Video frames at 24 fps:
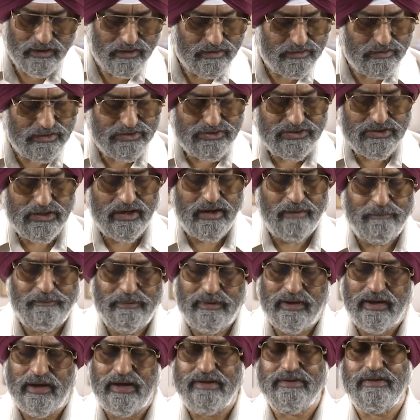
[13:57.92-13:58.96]
The shape
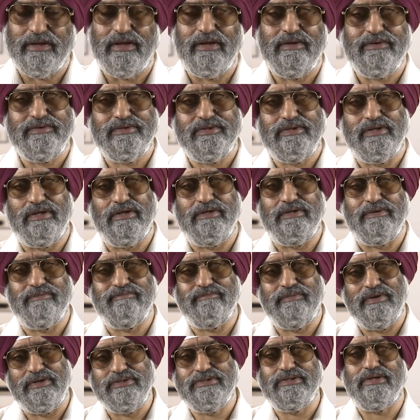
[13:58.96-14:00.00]
as I
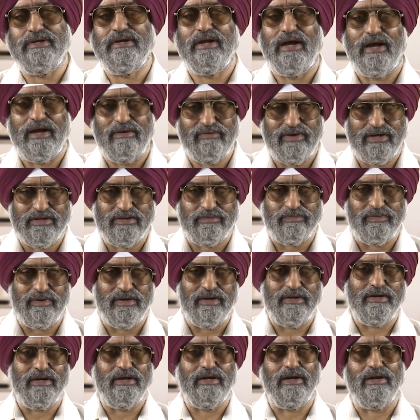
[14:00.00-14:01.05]
mentioned I have
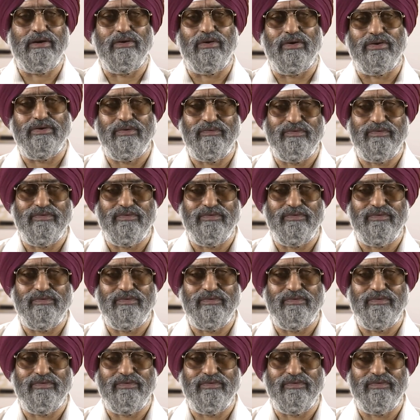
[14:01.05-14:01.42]
explained in a lot